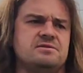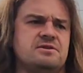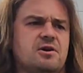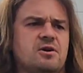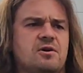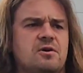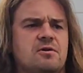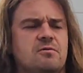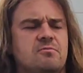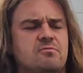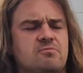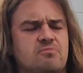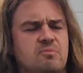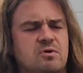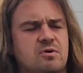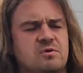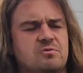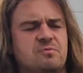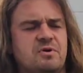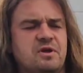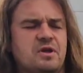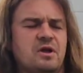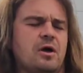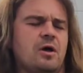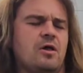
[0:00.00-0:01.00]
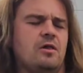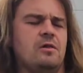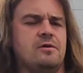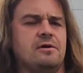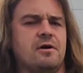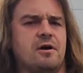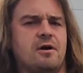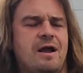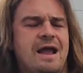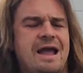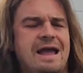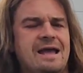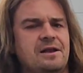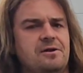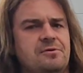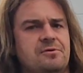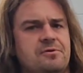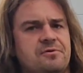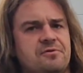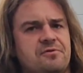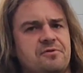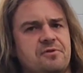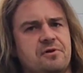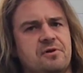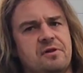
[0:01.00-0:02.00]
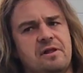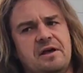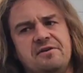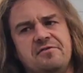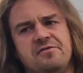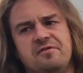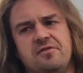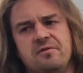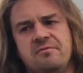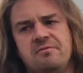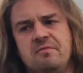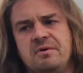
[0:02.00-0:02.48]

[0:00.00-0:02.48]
or what we call our annual fertilizer.